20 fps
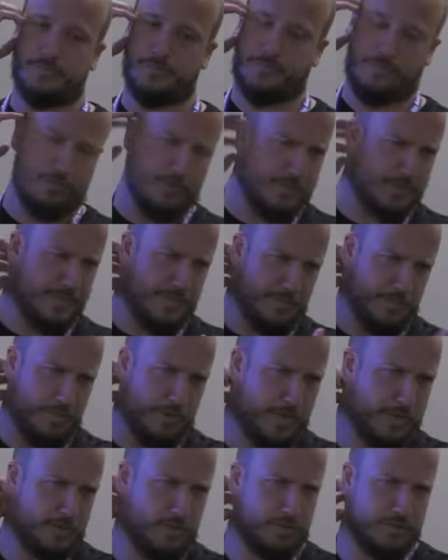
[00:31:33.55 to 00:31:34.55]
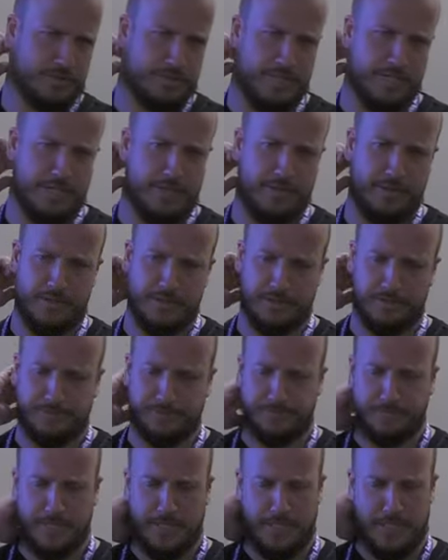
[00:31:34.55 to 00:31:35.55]
for example, I told here
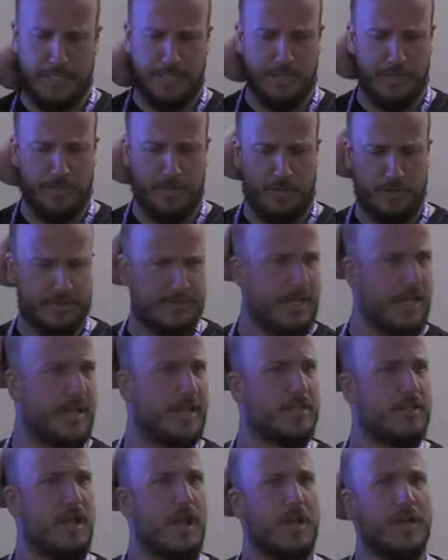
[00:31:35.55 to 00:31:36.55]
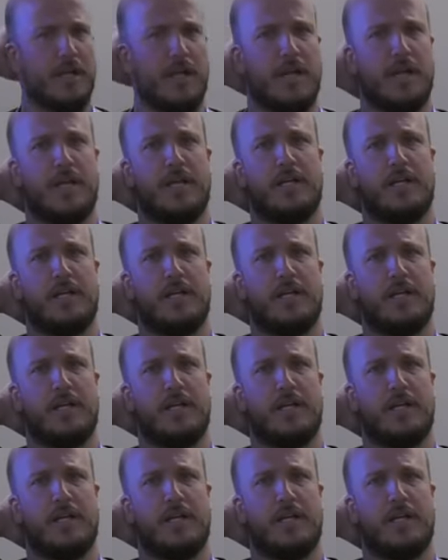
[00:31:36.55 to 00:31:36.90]
uh, about Datadog.